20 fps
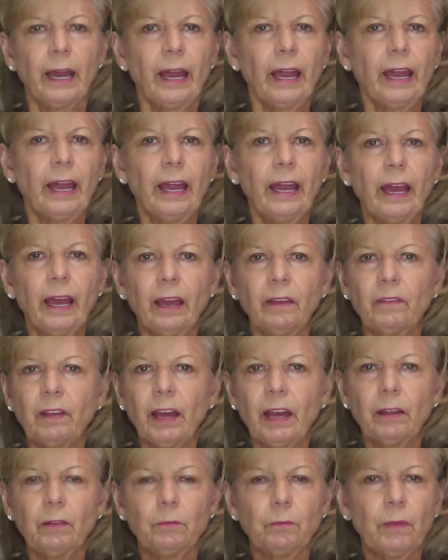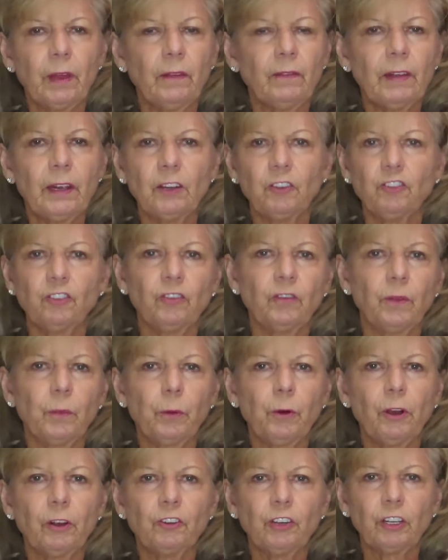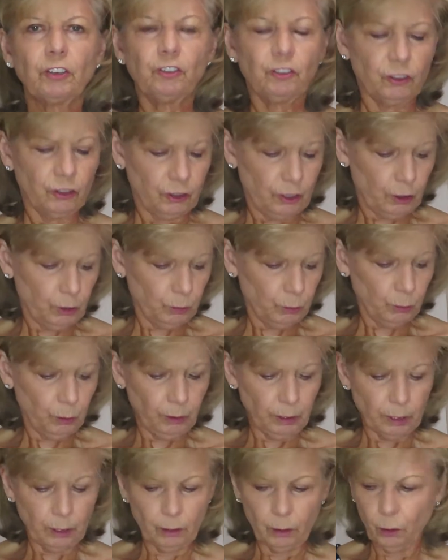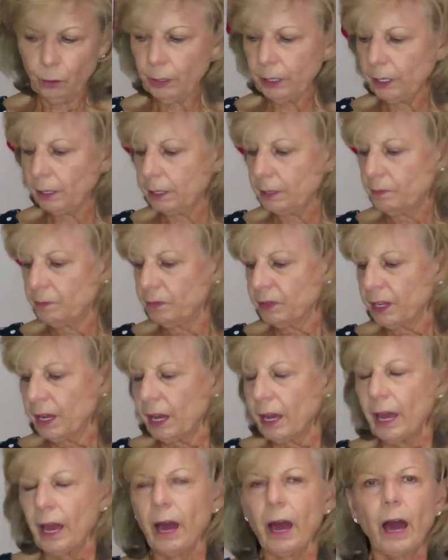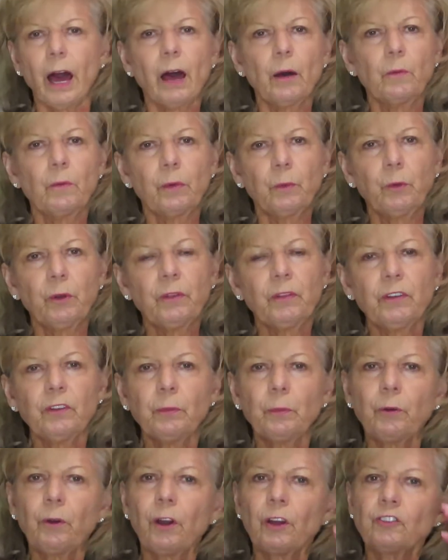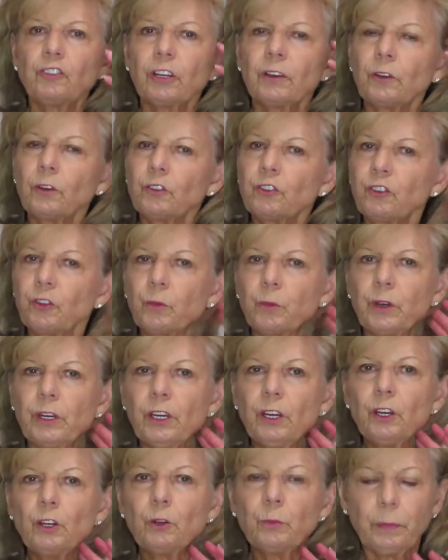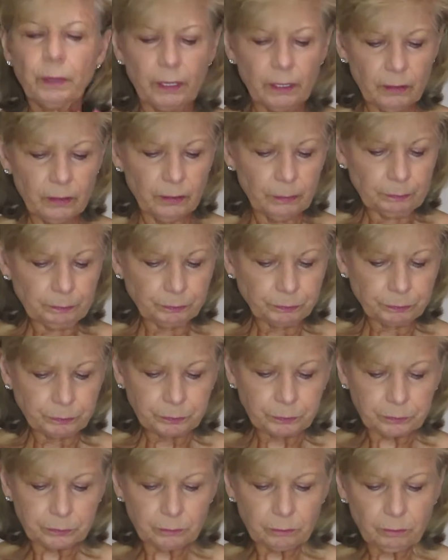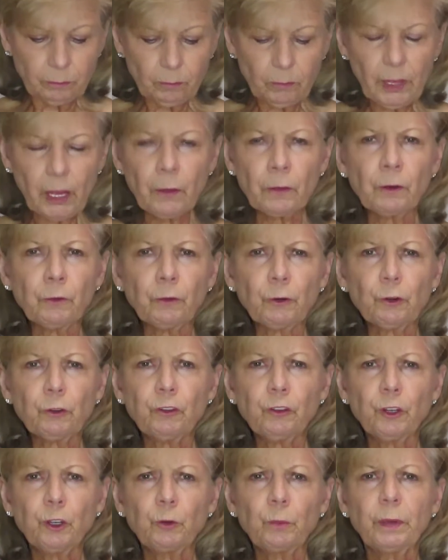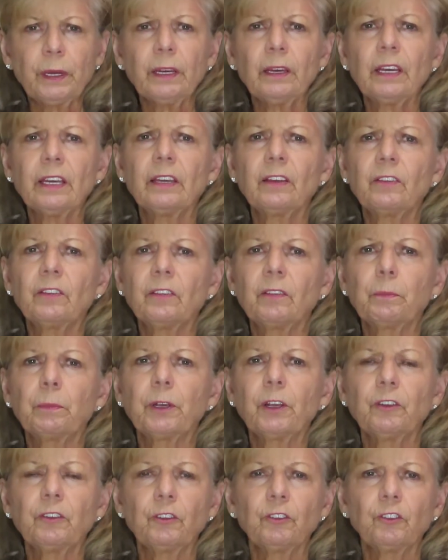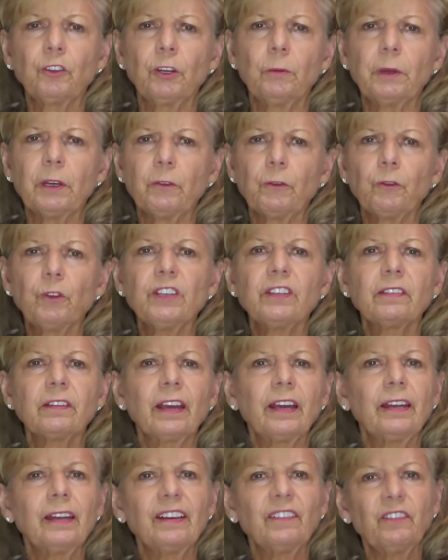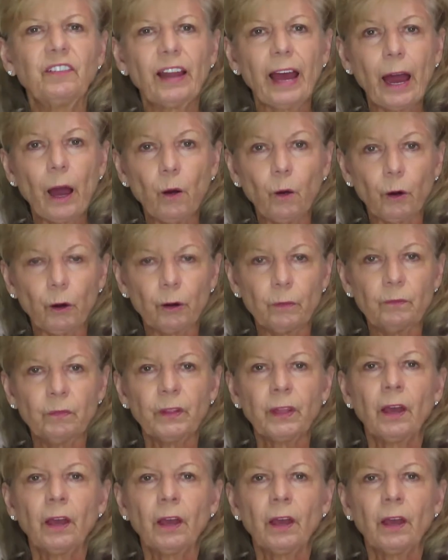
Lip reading: And then the project just goes really quickly. With this project, there's 3 hoopings. The first hooping is because there's going to be a freestanding flower